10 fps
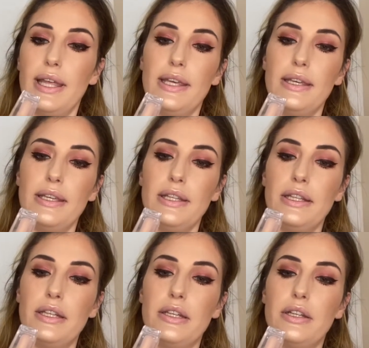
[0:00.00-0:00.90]

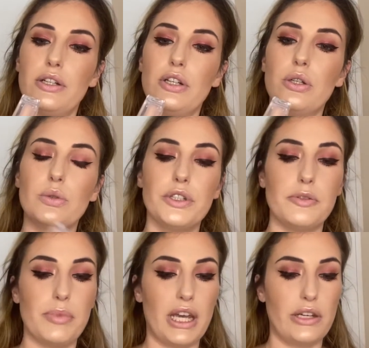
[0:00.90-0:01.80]
in Golden
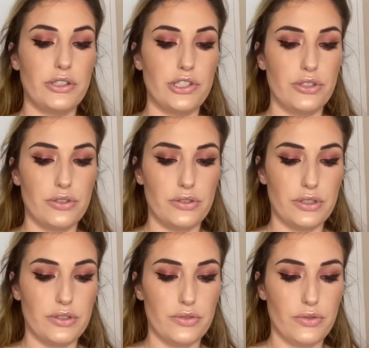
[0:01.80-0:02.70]
Parachute
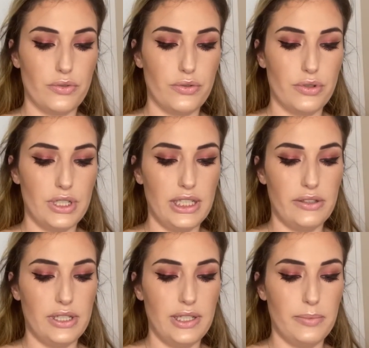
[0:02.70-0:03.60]
is really,
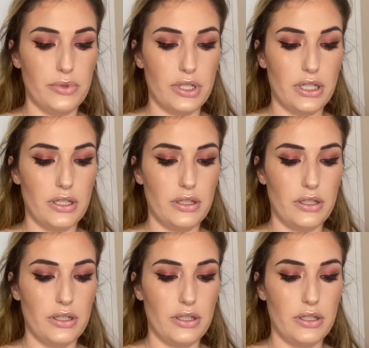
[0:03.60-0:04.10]
really pretty.